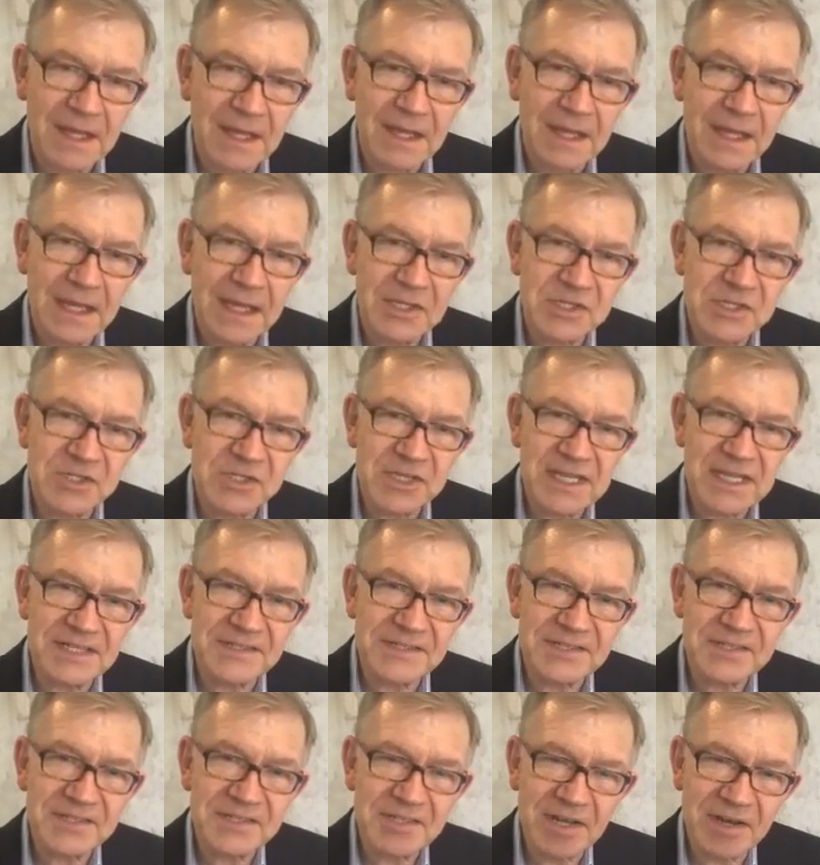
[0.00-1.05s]
And
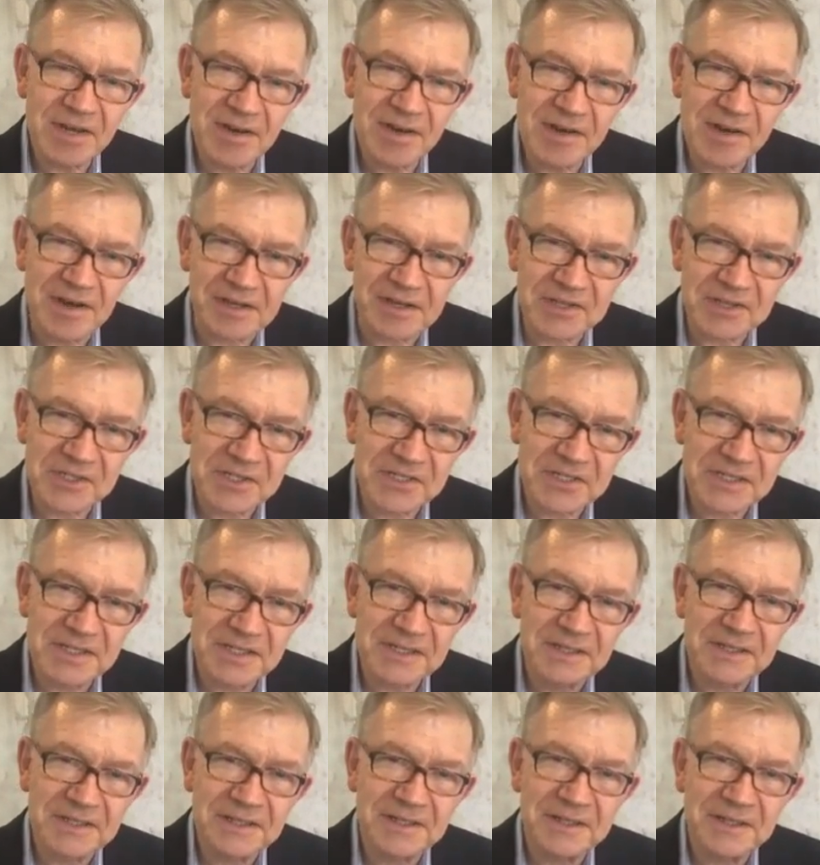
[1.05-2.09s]
Jesus touched
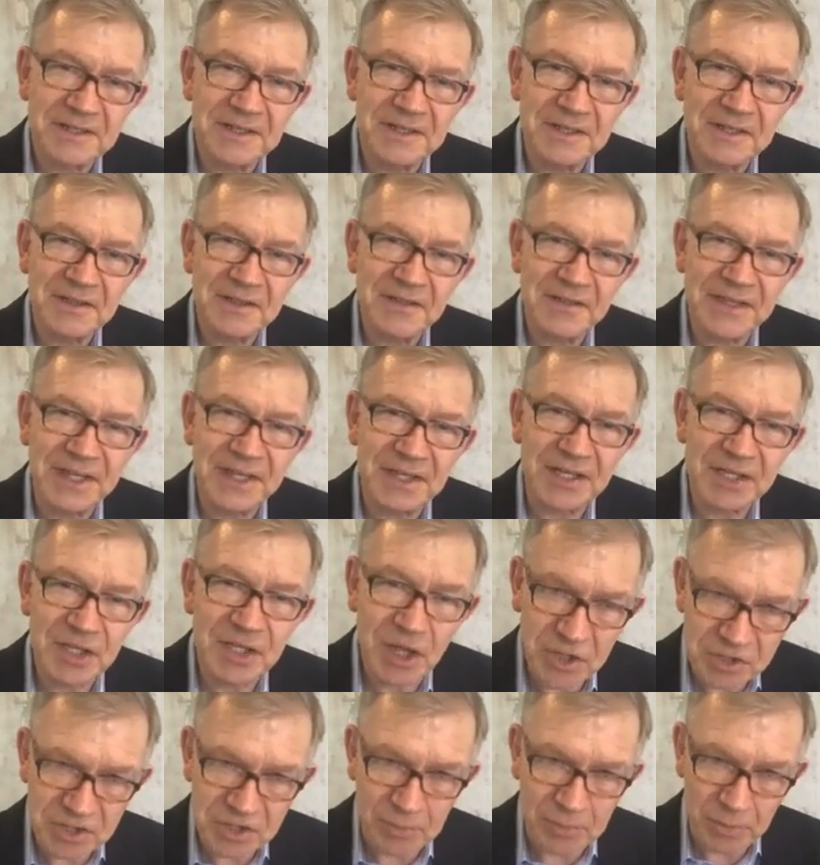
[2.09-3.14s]
the
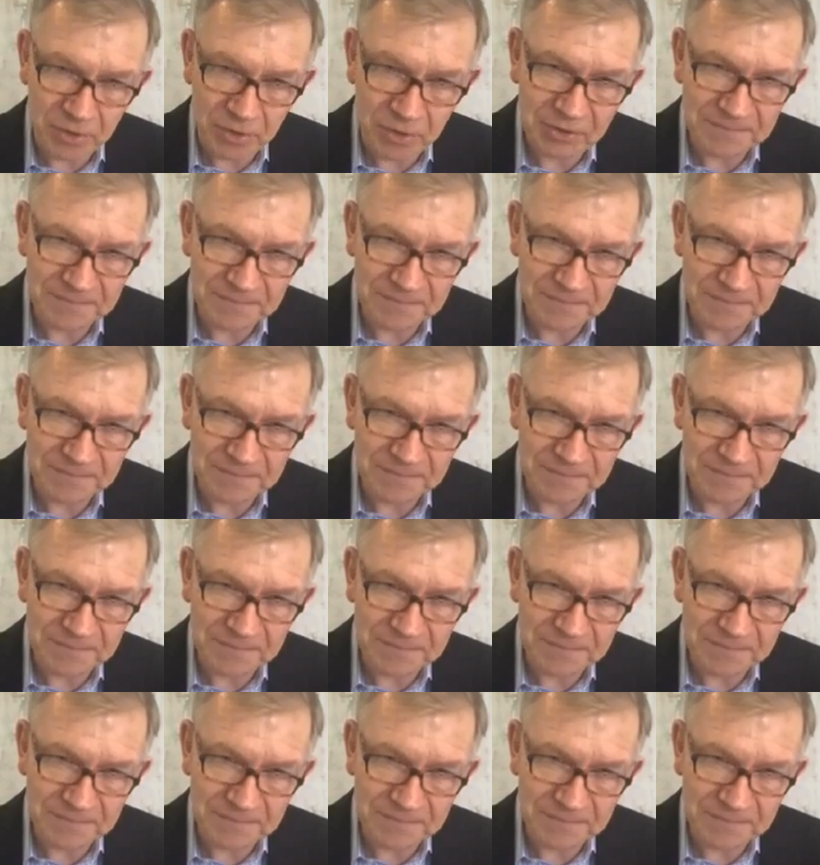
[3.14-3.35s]
untouchable.